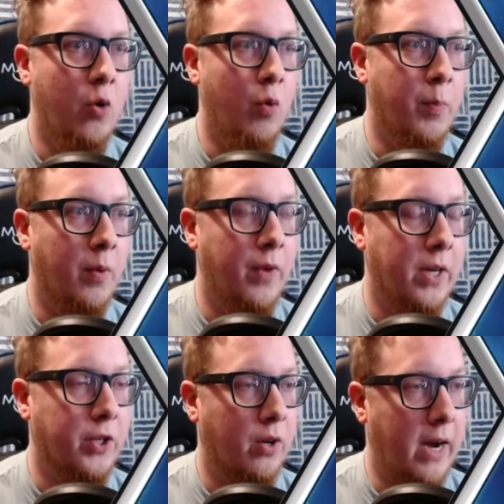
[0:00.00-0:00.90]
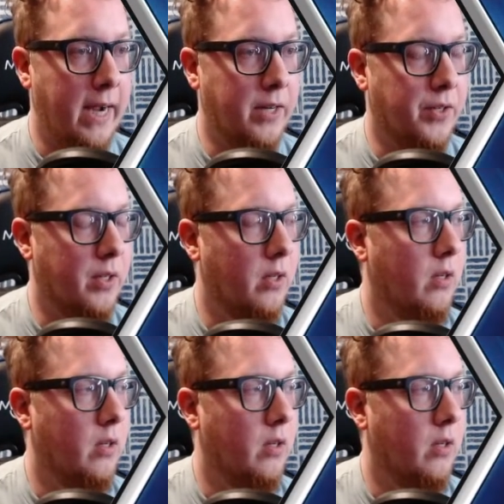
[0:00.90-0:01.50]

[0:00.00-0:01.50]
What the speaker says: with Professor X,